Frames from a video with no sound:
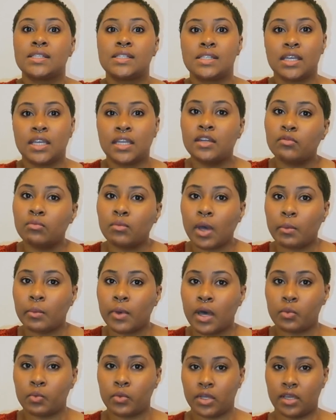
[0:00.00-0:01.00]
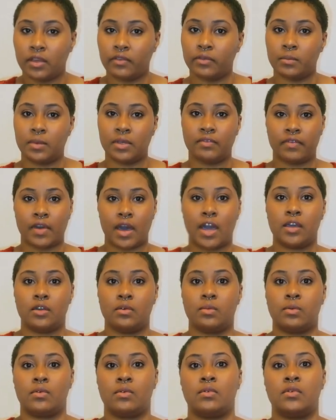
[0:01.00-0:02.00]
seeing if my mom would even be
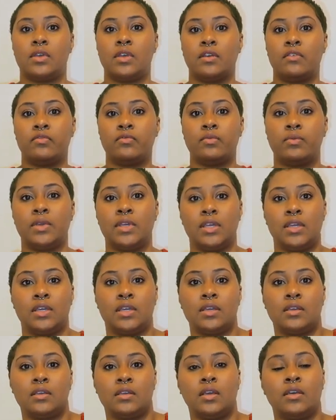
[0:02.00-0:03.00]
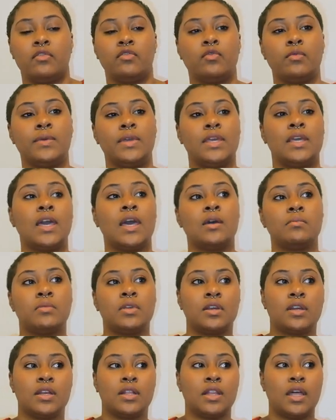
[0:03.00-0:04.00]
viable if we kept
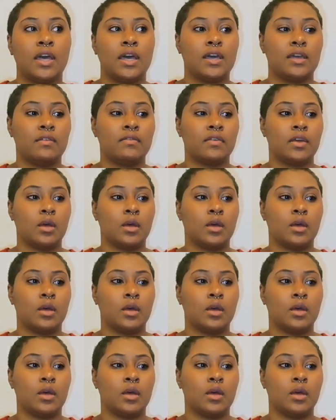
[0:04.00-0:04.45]
her alive.